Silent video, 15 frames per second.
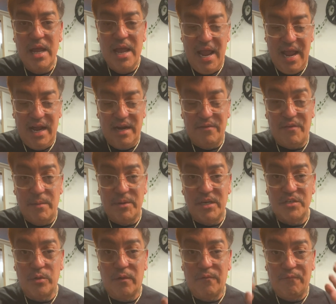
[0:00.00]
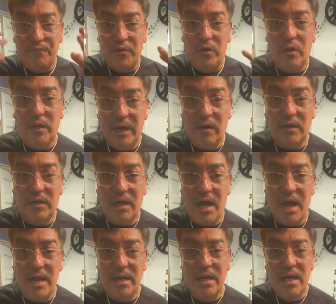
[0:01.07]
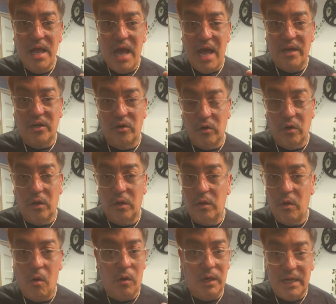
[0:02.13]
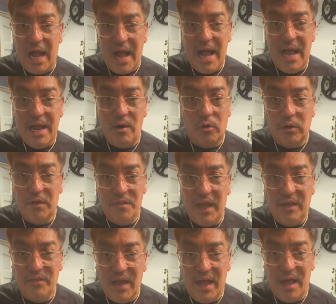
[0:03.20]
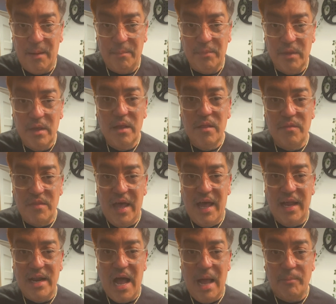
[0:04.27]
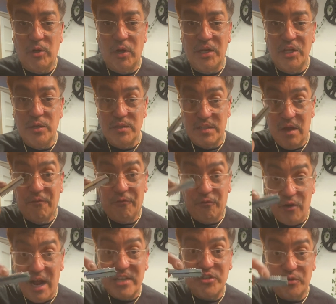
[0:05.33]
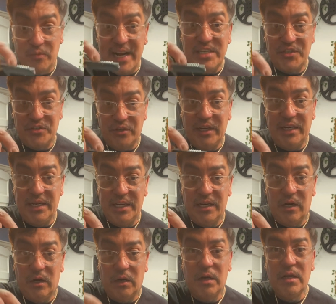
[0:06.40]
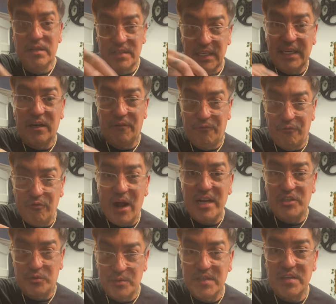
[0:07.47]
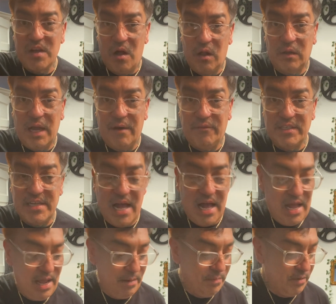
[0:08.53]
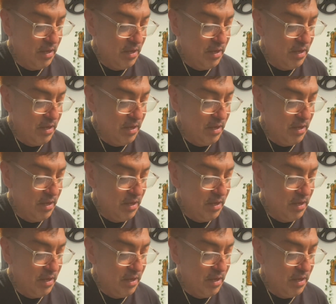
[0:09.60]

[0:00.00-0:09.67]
And if I'm gonna do a full haircut on a girl or a guy or a they, them, then I'm gonna use a fresh razor in here to get a fresh result every time.